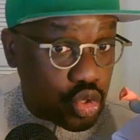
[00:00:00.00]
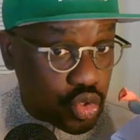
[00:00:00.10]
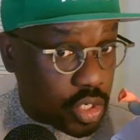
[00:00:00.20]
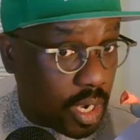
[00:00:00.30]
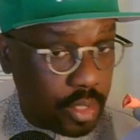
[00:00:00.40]
do
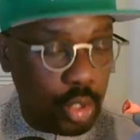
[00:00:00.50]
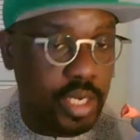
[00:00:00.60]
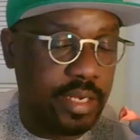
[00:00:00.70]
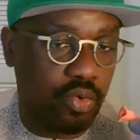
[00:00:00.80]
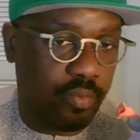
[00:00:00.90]
not
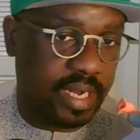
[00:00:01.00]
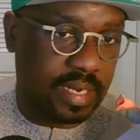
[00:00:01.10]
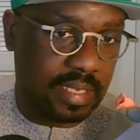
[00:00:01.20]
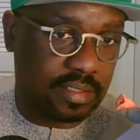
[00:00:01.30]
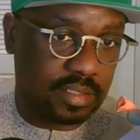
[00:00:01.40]
need
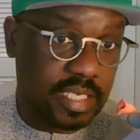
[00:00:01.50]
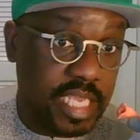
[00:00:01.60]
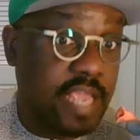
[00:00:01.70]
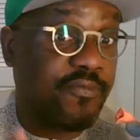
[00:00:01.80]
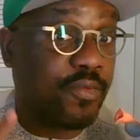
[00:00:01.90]
lubricants,
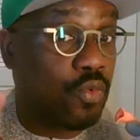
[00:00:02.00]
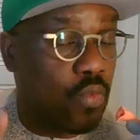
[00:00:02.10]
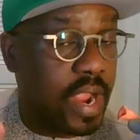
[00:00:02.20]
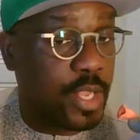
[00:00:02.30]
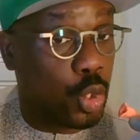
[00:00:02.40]
even
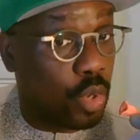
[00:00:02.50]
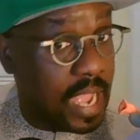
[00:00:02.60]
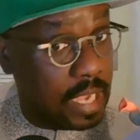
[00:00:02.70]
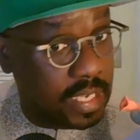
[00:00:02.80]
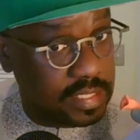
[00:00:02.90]
when you
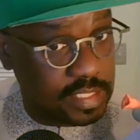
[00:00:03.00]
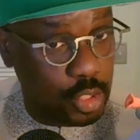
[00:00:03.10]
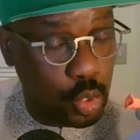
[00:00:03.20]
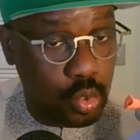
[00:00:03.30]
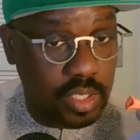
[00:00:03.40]
are getting
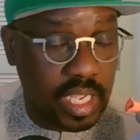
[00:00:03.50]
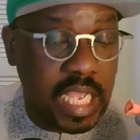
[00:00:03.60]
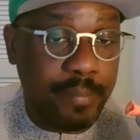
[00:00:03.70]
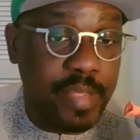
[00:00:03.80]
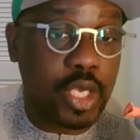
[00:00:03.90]
older.
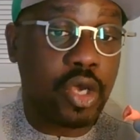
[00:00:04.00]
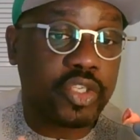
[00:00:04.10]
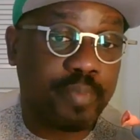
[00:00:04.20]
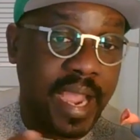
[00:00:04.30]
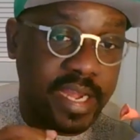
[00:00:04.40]
Because
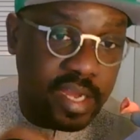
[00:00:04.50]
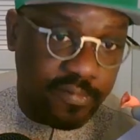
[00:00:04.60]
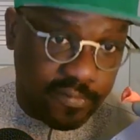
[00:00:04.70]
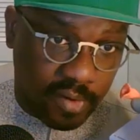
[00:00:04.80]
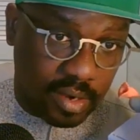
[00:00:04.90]
by
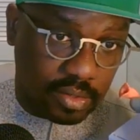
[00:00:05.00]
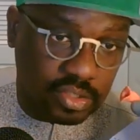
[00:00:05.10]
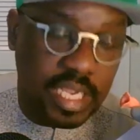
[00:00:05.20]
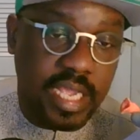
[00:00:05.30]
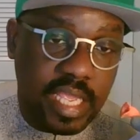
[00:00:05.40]
default,
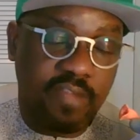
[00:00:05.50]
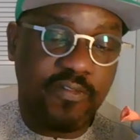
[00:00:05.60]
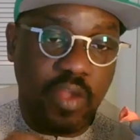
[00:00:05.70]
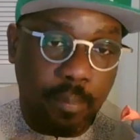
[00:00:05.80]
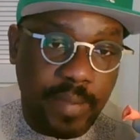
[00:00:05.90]

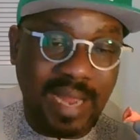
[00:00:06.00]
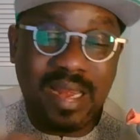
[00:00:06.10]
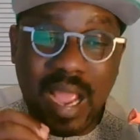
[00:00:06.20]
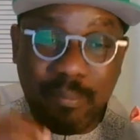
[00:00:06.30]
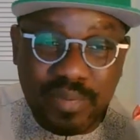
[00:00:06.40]
if your
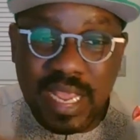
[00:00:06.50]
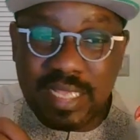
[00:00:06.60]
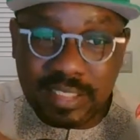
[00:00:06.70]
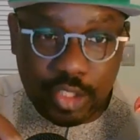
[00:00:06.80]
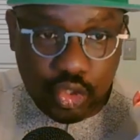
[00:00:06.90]
partner
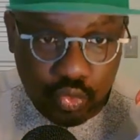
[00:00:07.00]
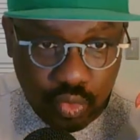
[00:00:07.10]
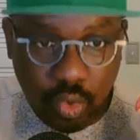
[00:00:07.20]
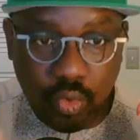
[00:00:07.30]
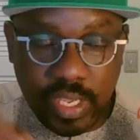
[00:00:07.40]
plays this
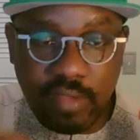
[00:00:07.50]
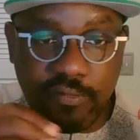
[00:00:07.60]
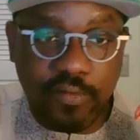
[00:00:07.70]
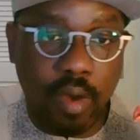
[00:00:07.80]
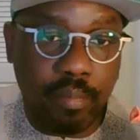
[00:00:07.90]
role in
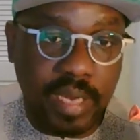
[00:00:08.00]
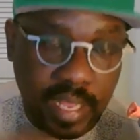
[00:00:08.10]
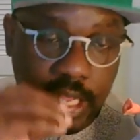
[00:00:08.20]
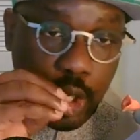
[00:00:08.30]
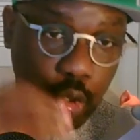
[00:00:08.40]
foreplay,
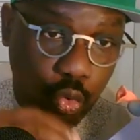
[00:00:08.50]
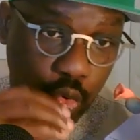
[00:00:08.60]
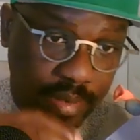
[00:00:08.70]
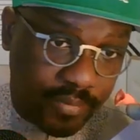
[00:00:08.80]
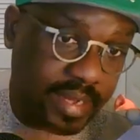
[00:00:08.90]
you will
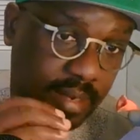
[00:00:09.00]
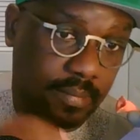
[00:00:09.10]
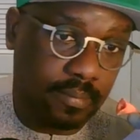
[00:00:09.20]
be ready.